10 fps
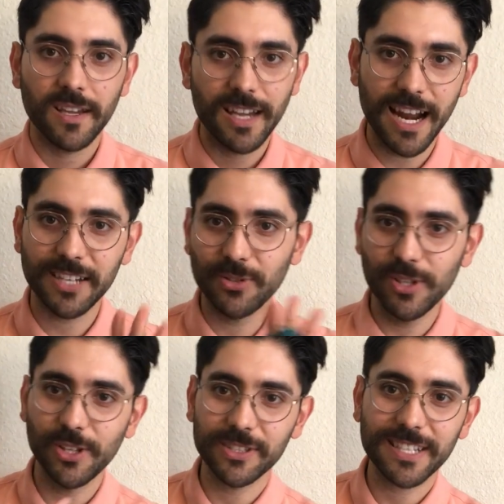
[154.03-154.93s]
It actually
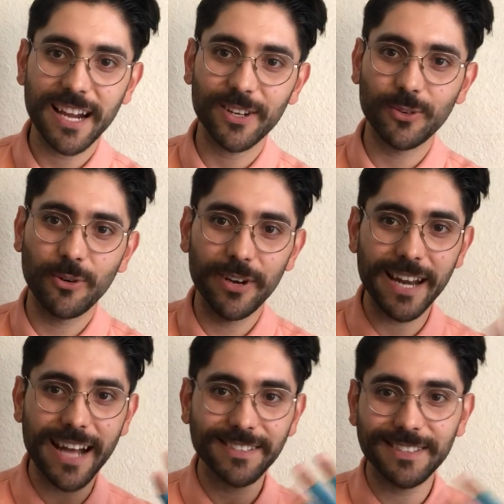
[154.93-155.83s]
looks kind of cool. It
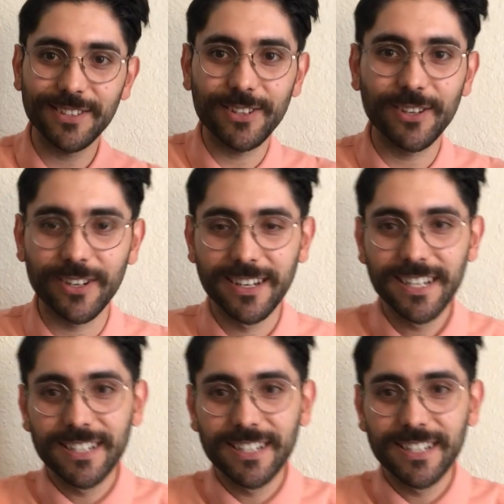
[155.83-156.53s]
adds to